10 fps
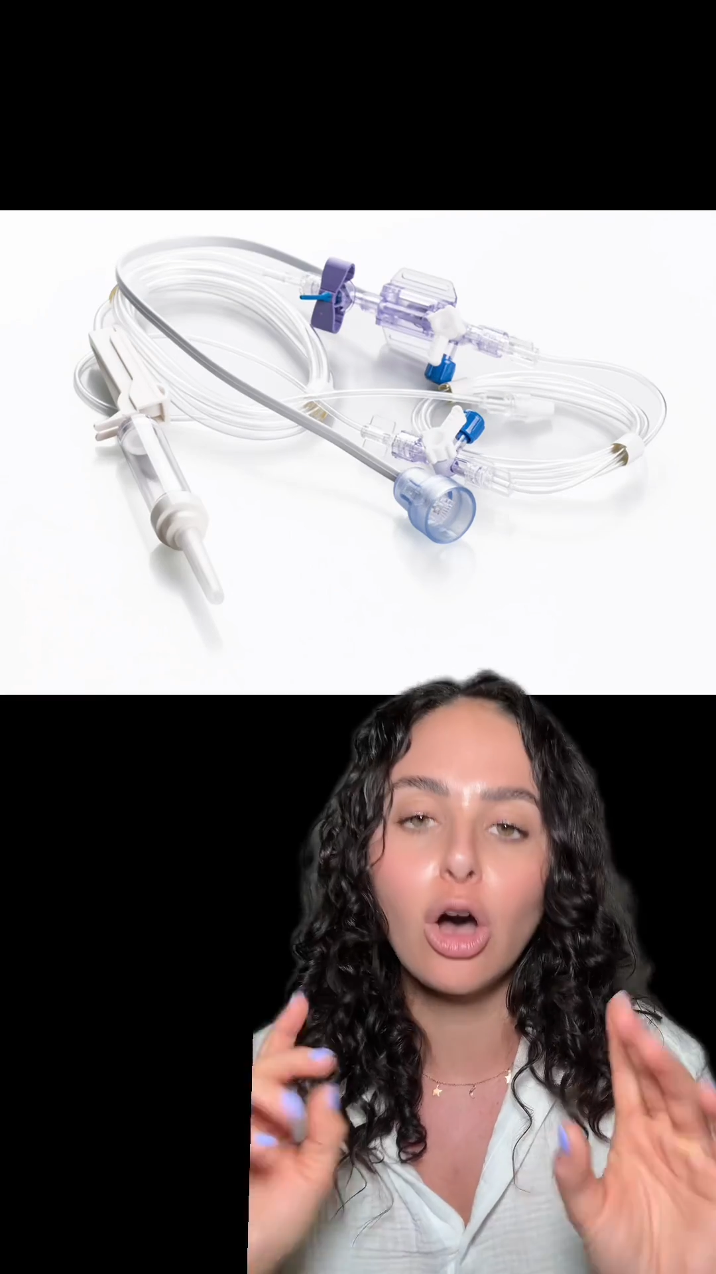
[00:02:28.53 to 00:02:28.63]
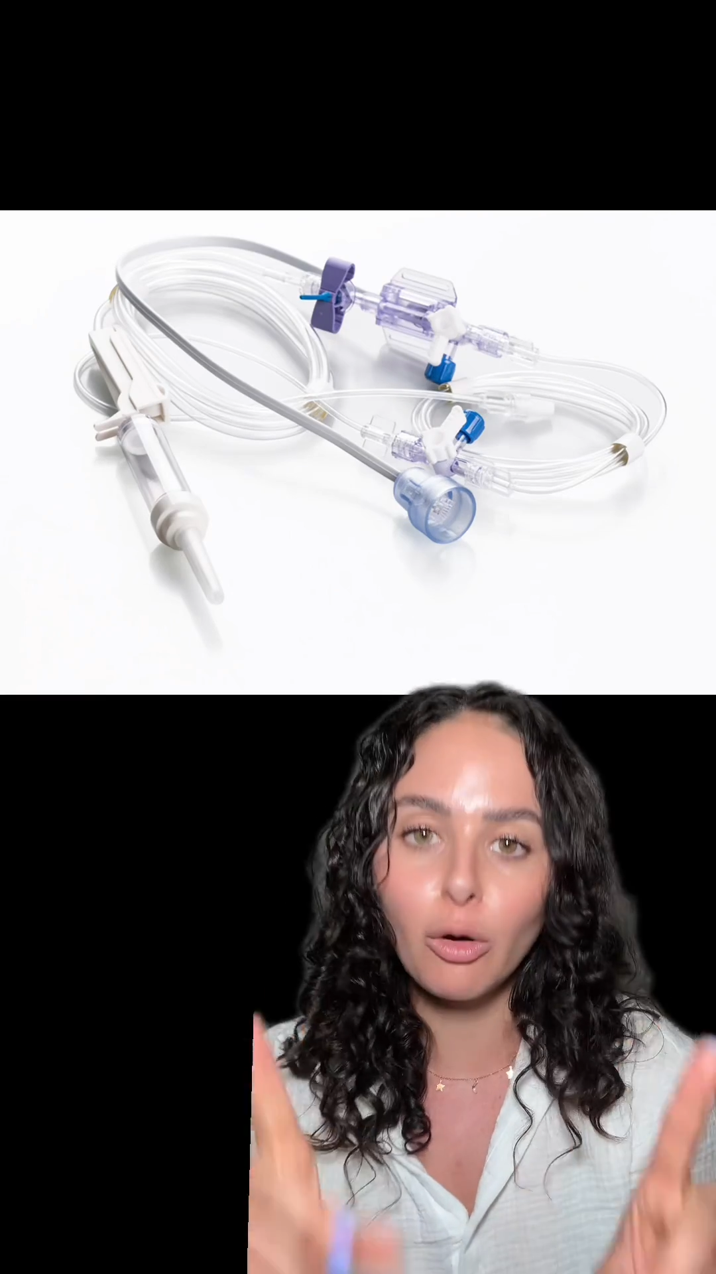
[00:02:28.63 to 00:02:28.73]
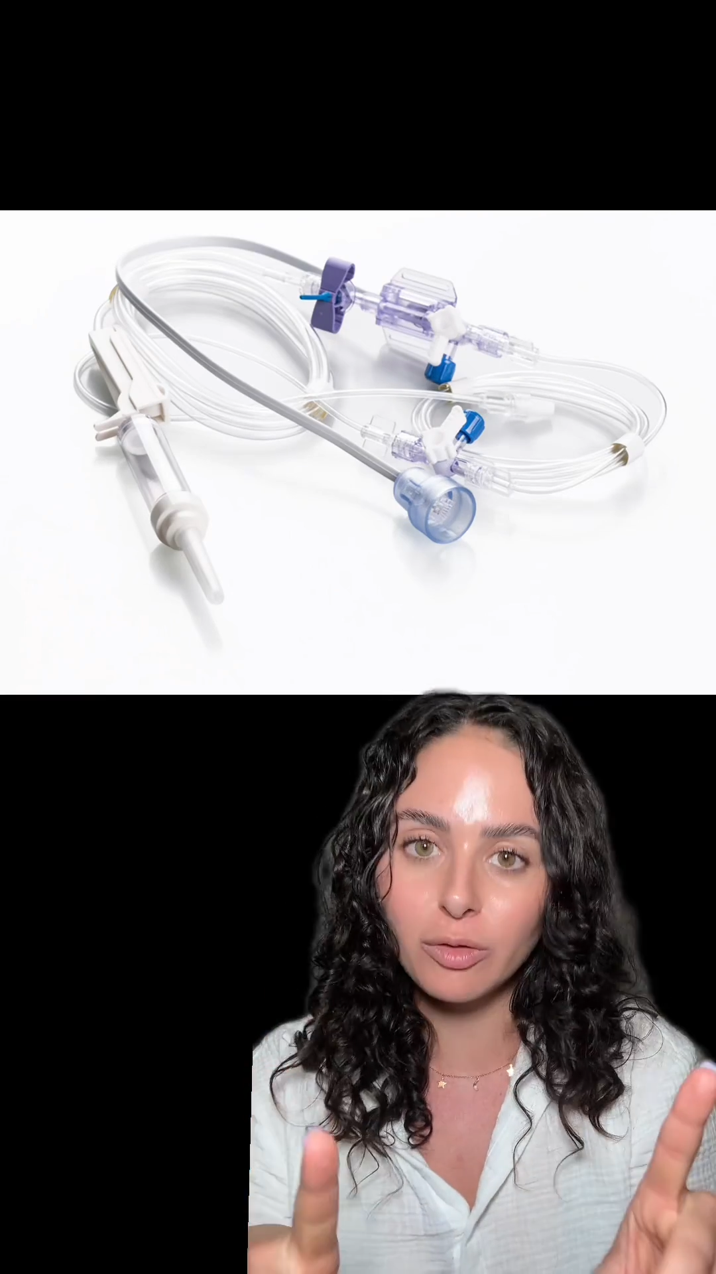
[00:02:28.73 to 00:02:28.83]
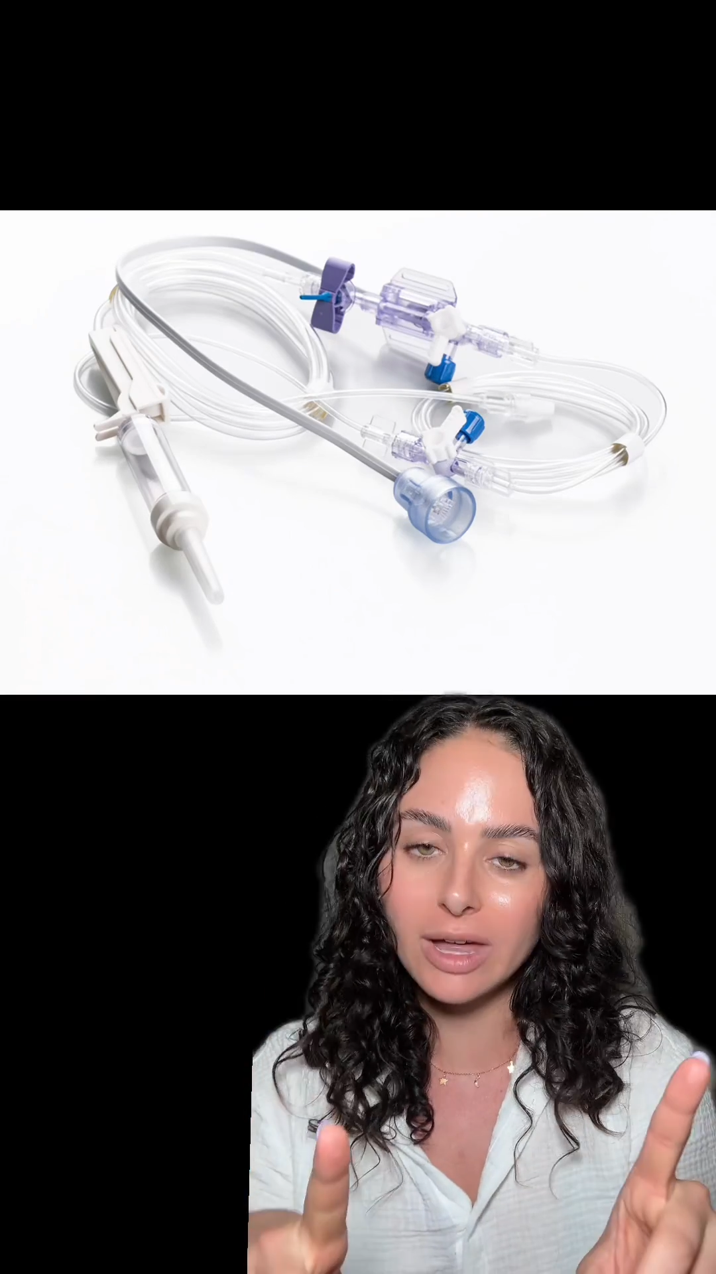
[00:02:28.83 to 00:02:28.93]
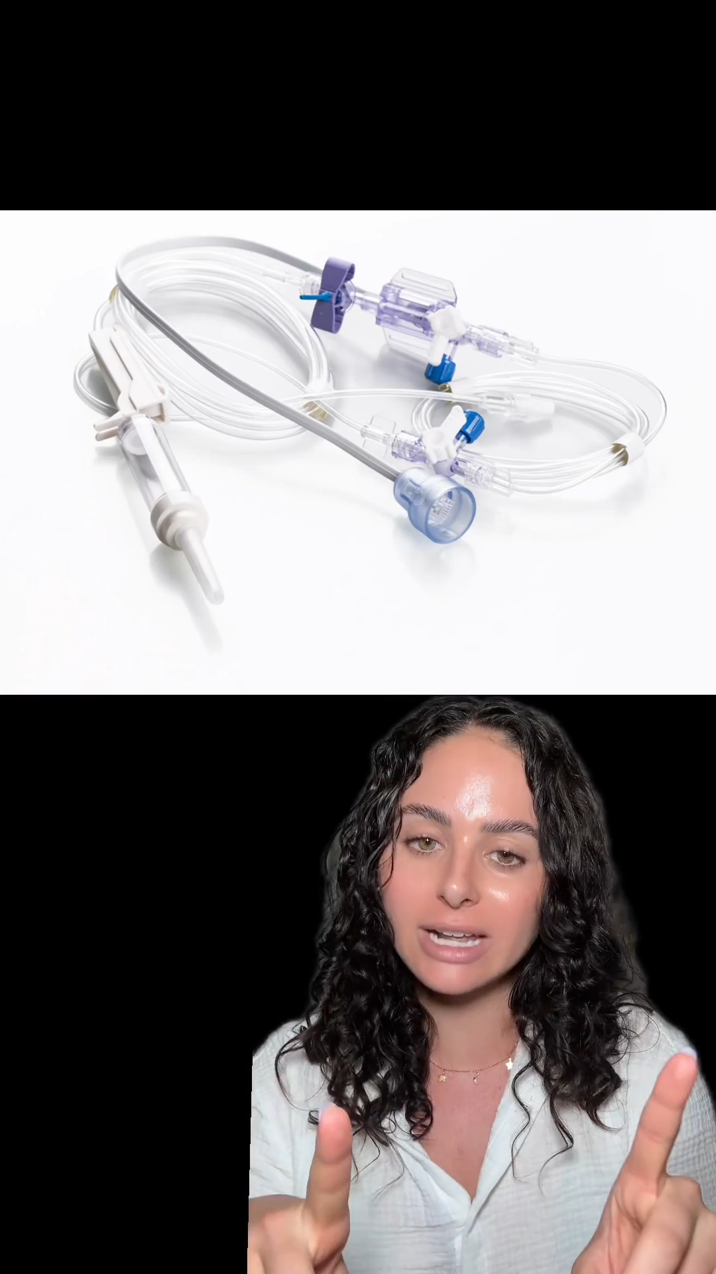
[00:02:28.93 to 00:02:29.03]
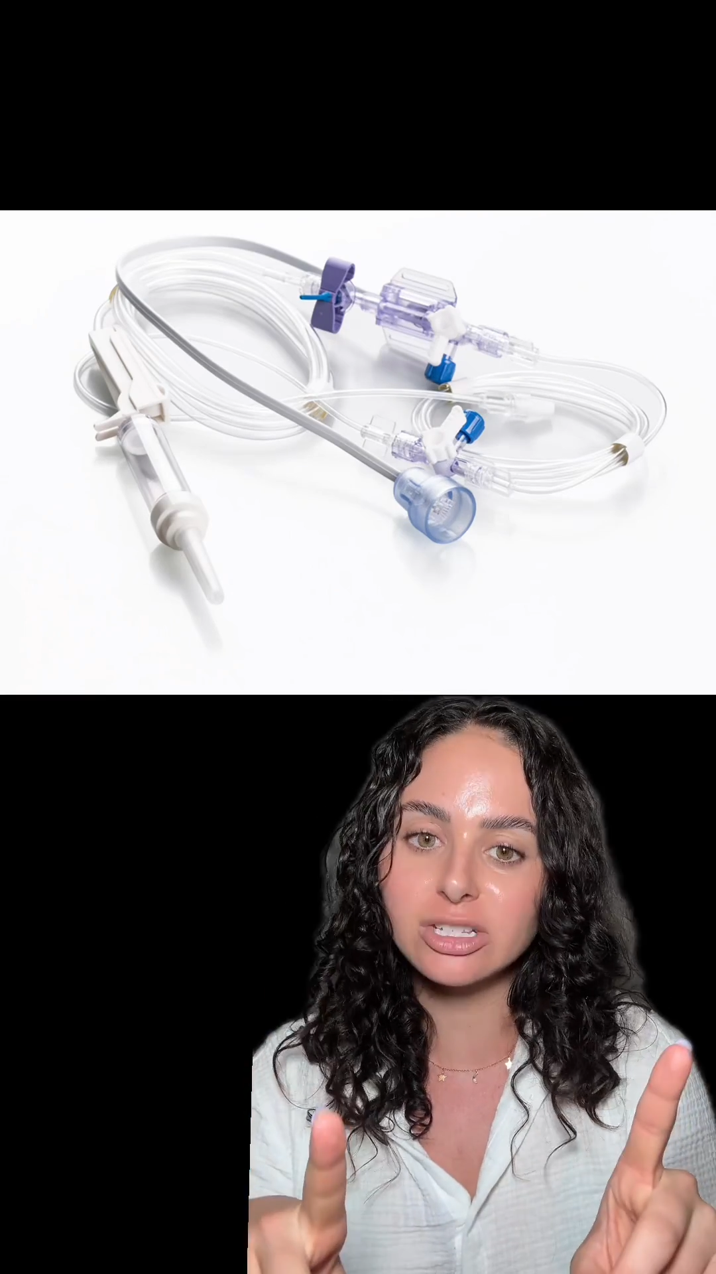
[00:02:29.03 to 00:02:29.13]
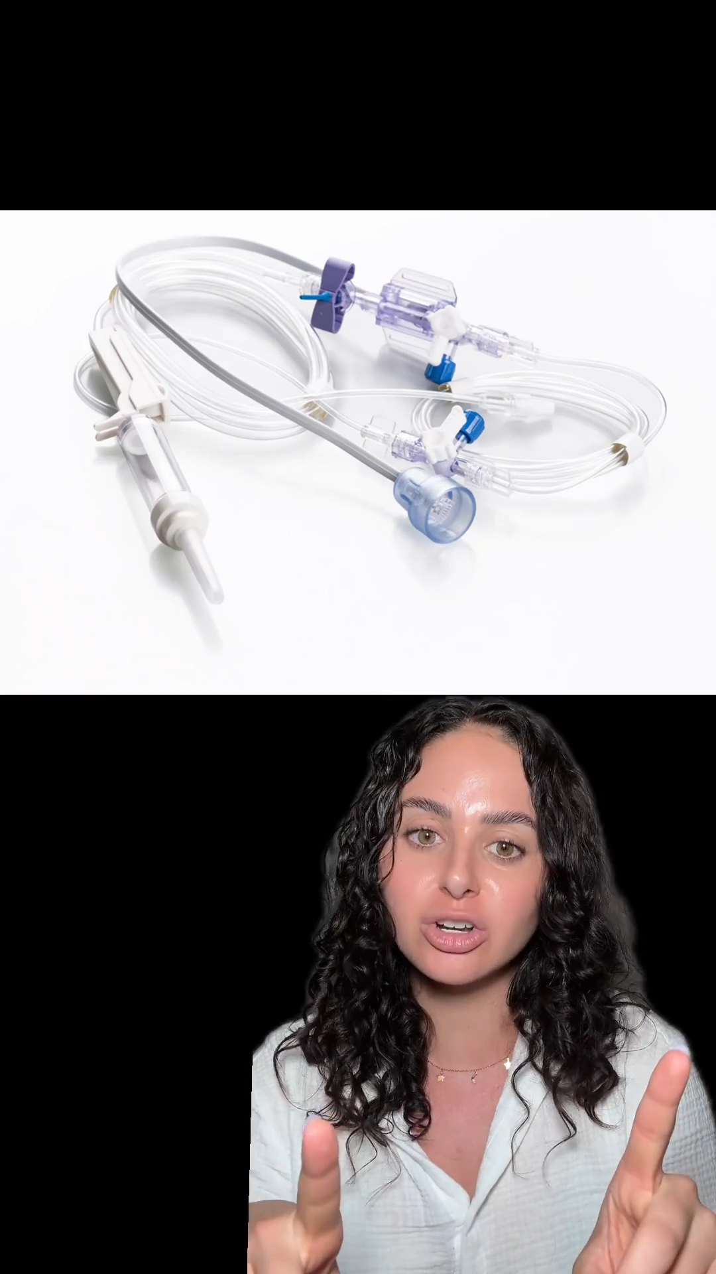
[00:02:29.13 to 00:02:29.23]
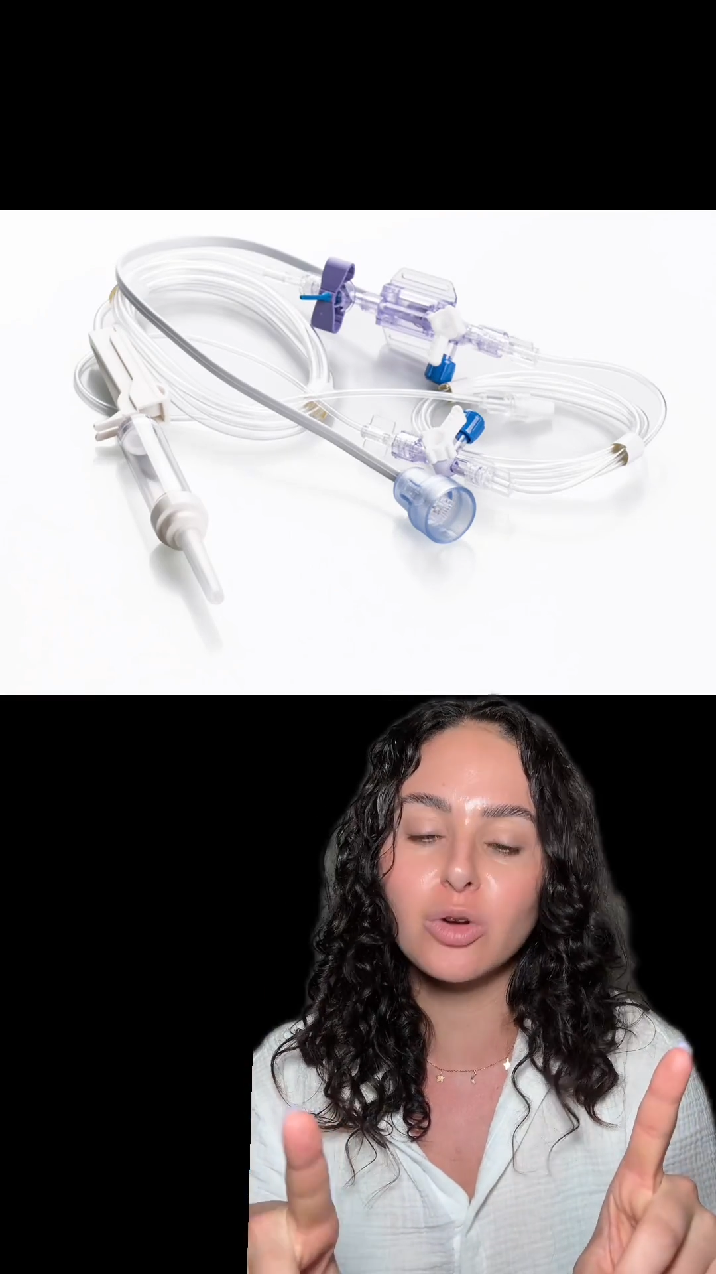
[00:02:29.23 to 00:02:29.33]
Hopefully that answered